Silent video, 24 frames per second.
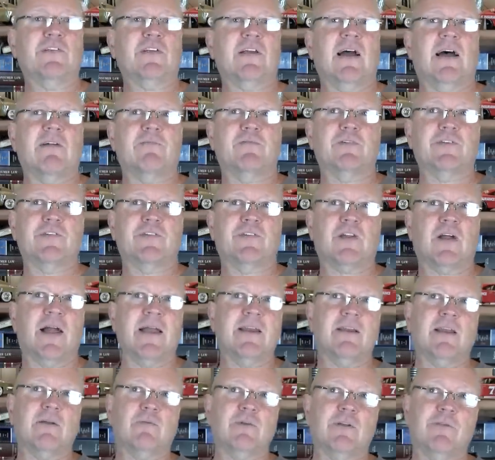conference, it's
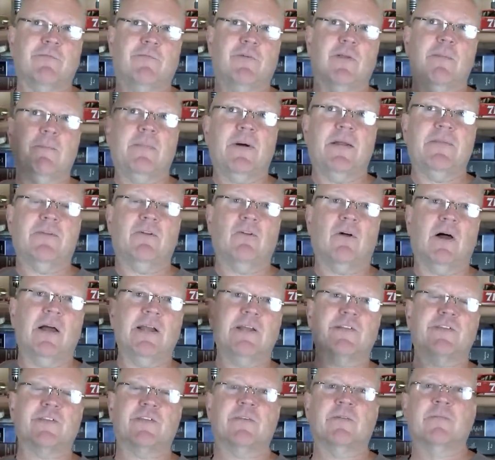kind of like when you flip on the
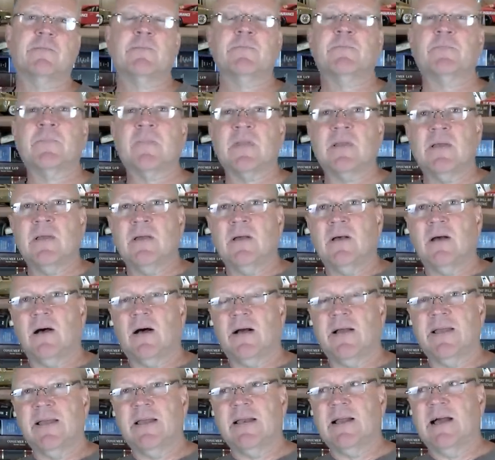lights
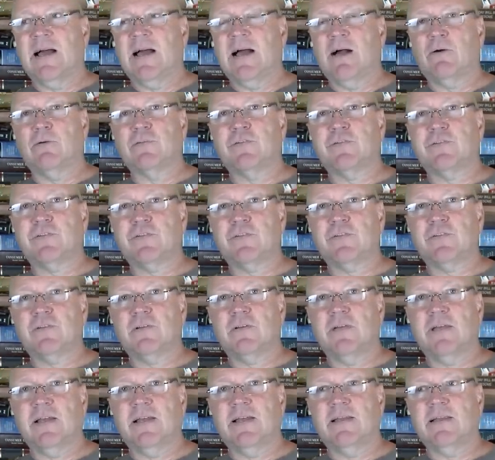in a house
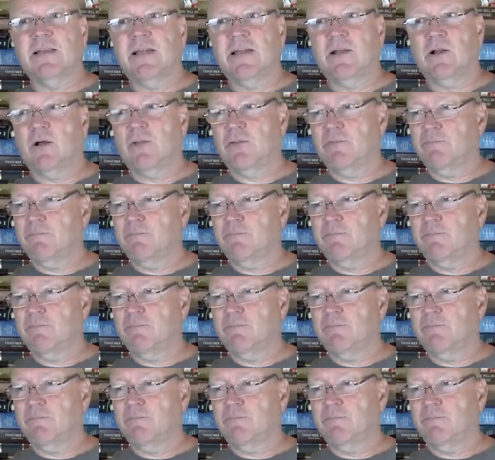and all